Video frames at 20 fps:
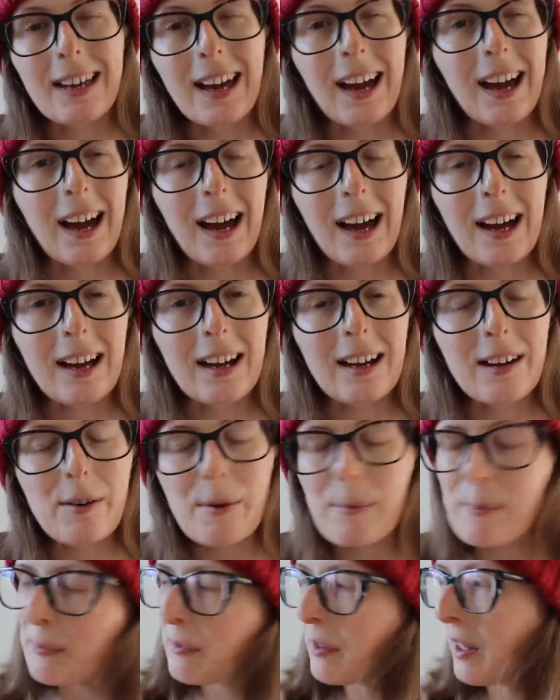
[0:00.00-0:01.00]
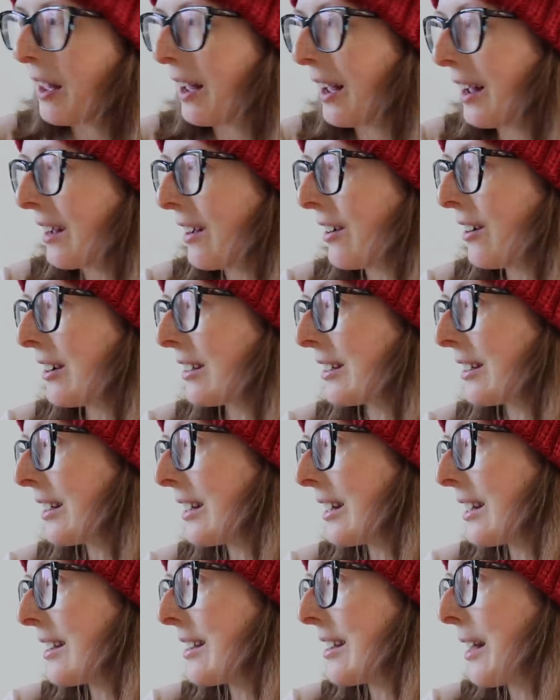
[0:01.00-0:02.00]
yeah, our garden
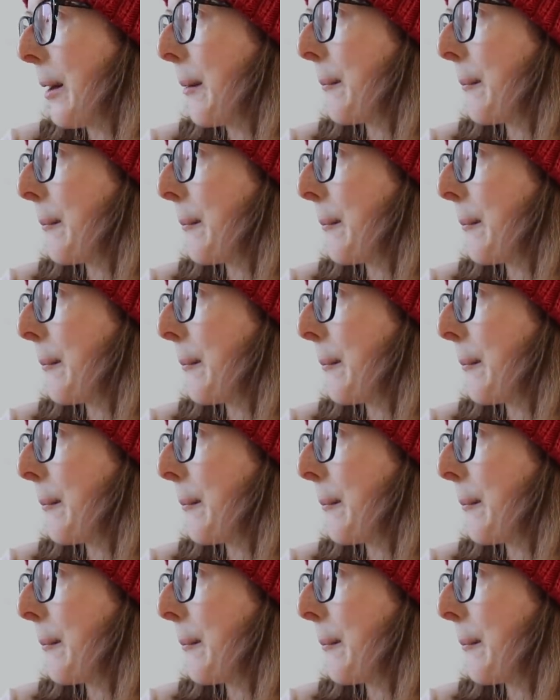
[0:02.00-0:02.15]
is,